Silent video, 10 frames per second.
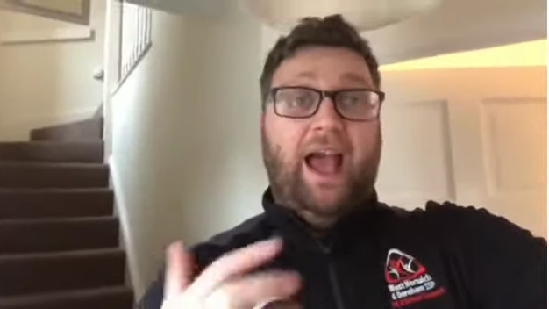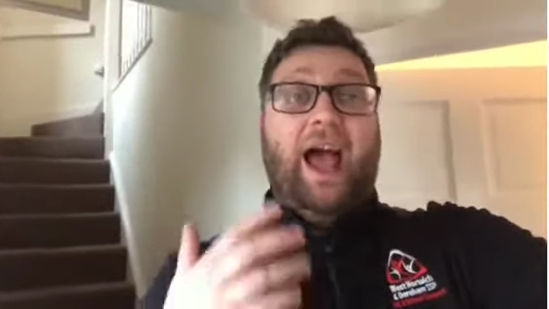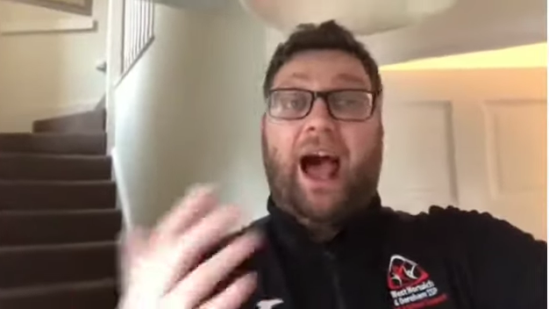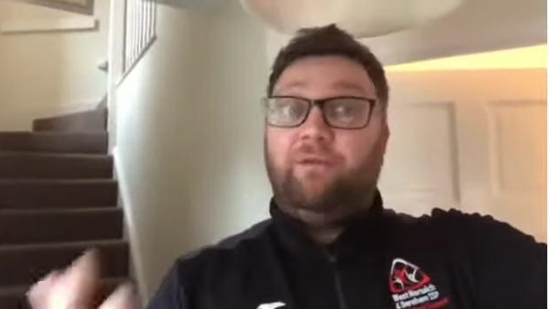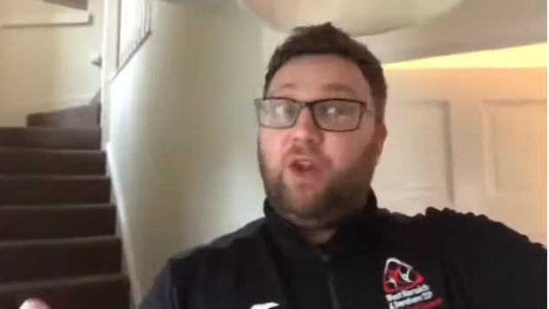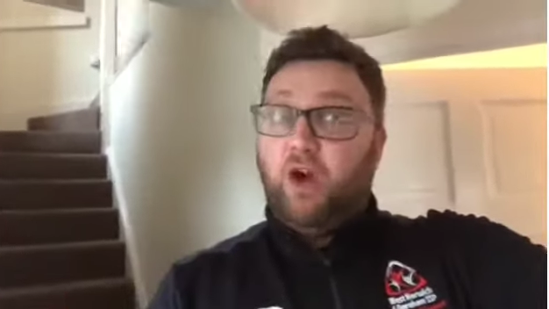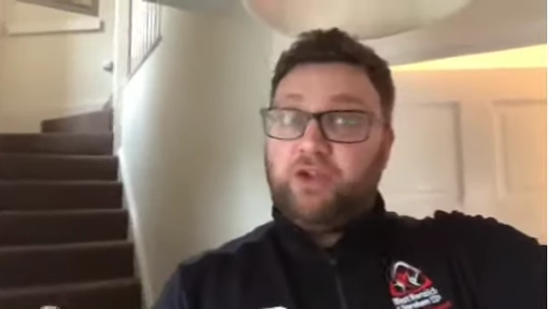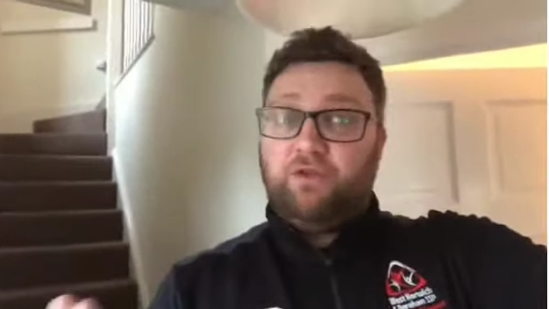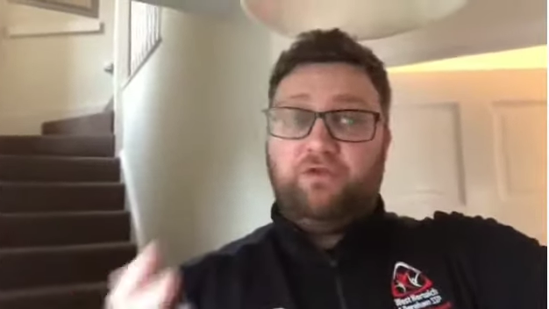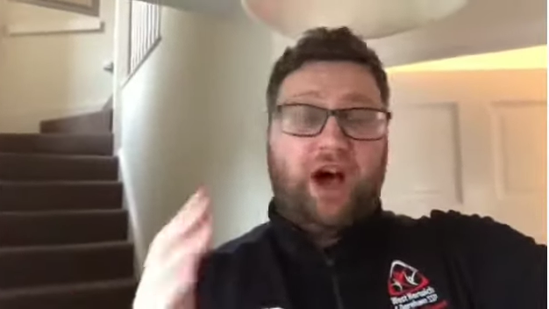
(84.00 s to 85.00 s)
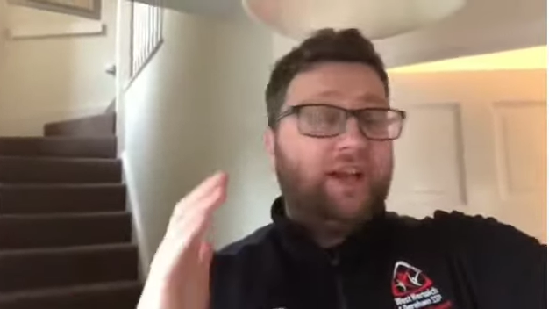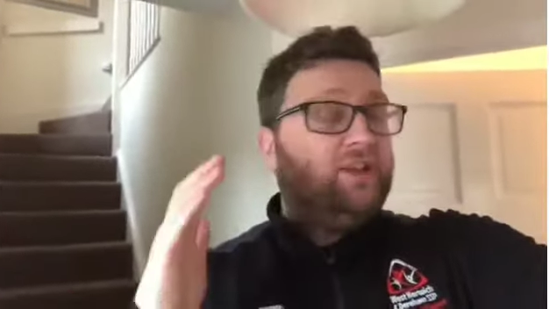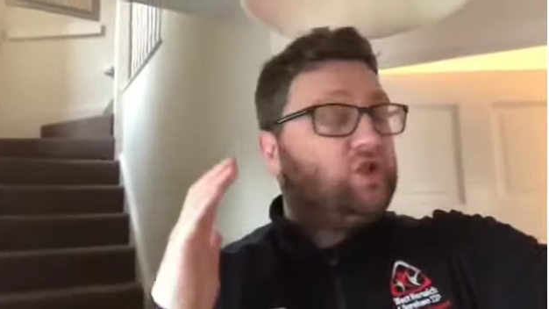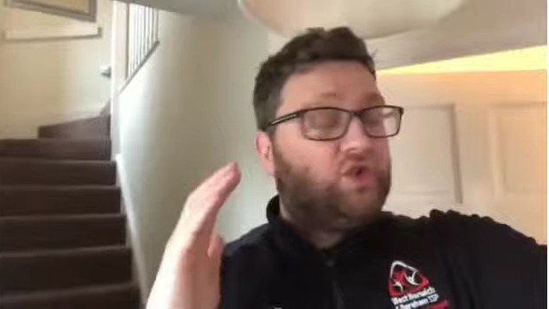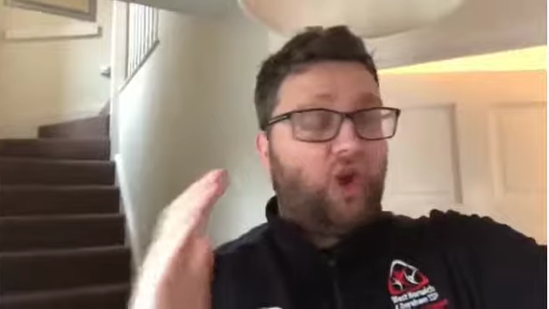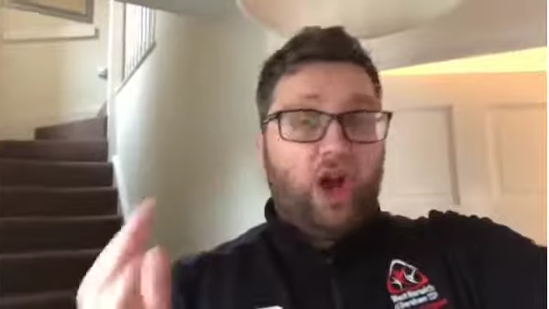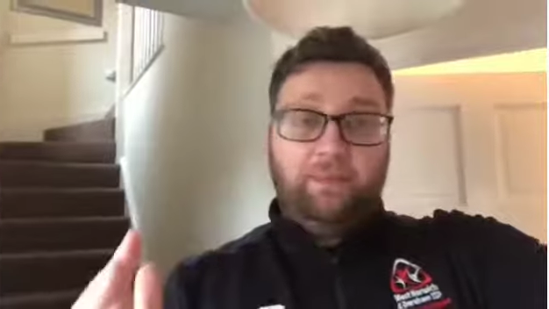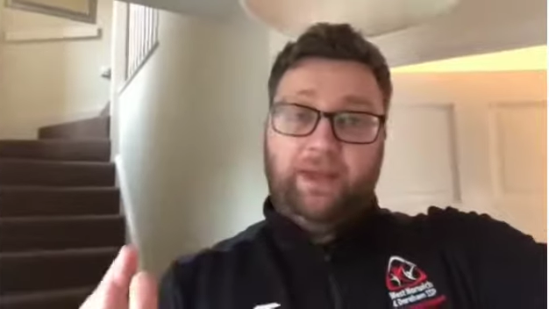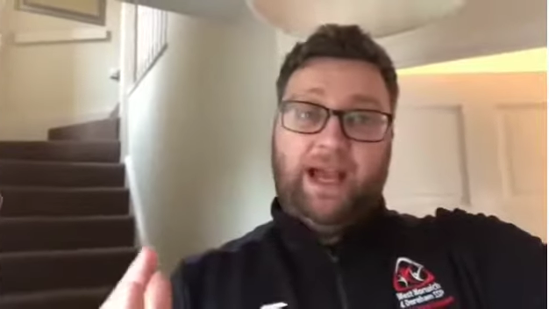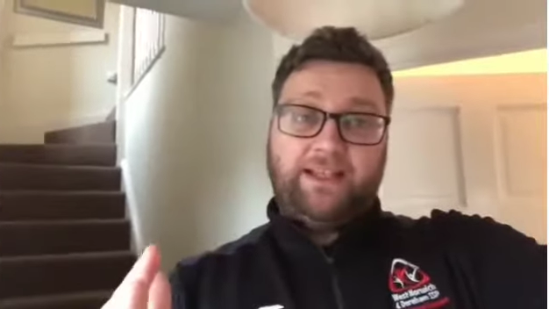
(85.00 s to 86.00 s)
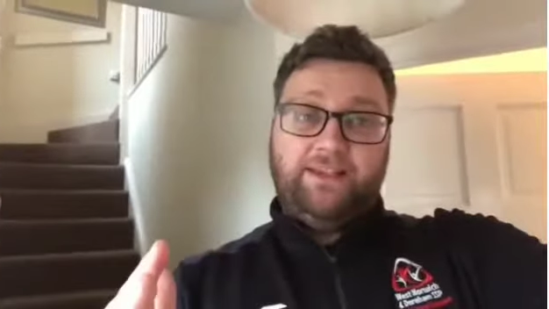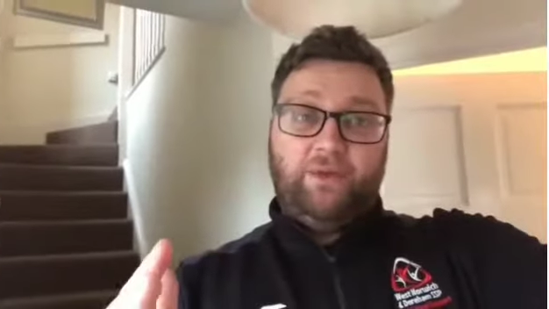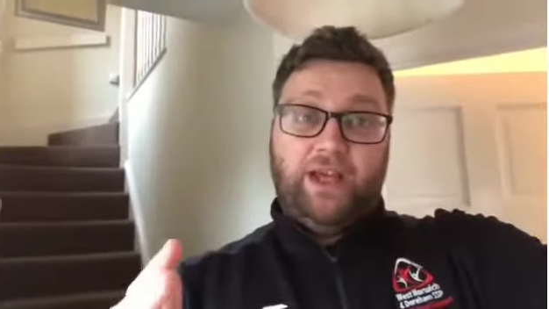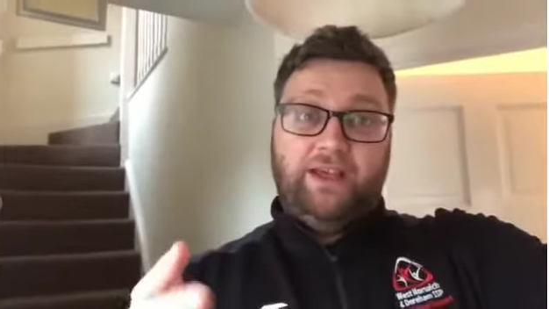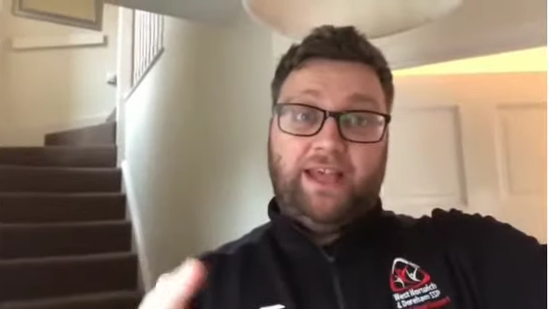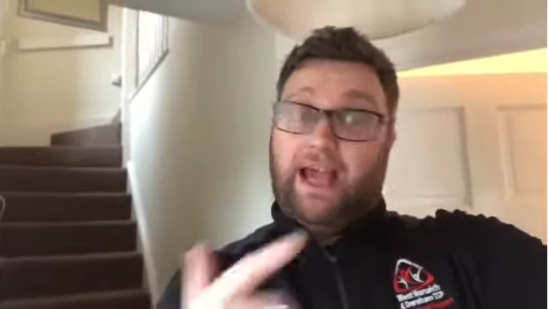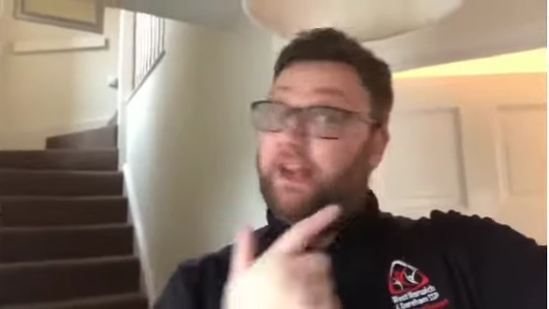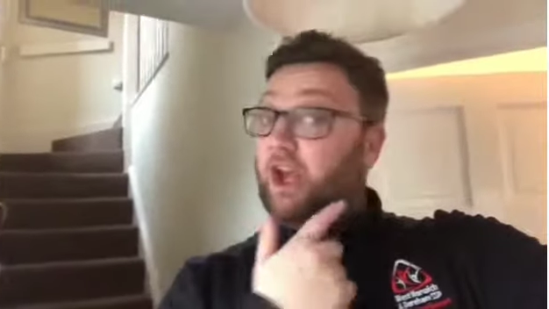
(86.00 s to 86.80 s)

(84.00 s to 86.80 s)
Have loads of fun. Try and be active where you can.